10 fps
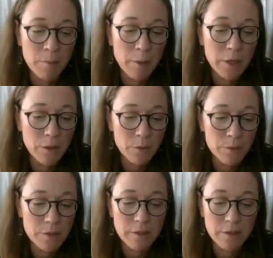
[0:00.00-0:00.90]
May we
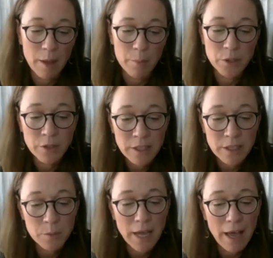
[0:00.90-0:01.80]
use the
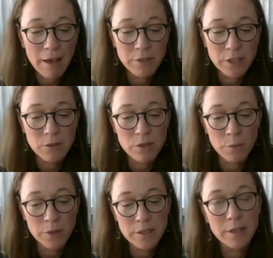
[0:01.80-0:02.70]
opportunities we have to use our
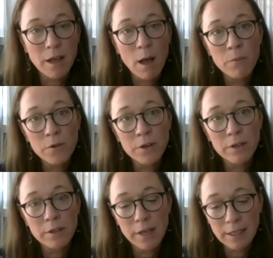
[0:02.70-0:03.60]
words to
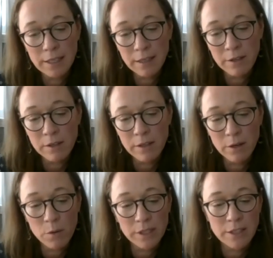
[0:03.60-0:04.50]
comfort and heal
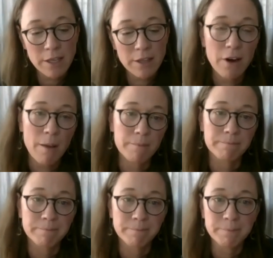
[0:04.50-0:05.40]
and hold each other up.
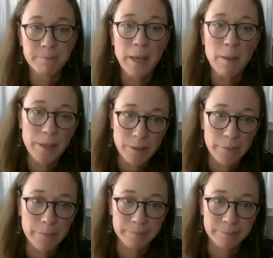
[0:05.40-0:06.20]
May it be so.